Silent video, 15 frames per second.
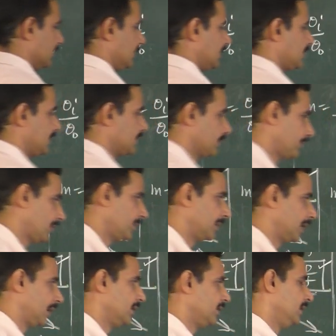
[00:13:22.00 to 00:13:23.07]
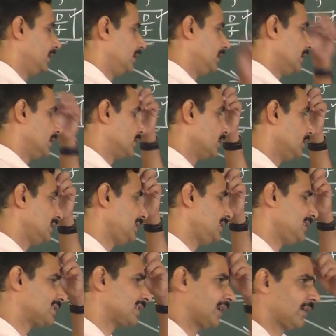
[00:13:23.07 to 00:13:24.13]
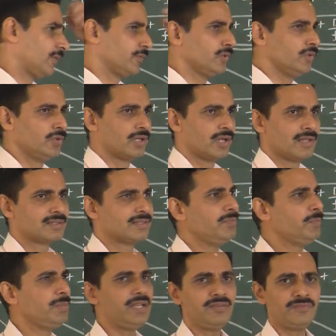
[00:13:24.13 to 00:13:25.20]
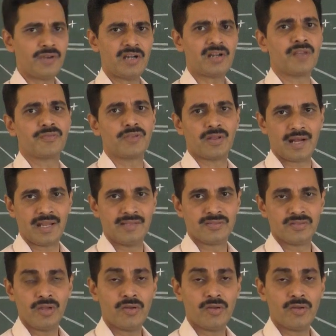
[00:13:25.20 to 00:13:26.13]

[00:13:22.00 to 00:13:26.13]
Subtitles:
This is the formula. So this is viewed simply in front of your eyes.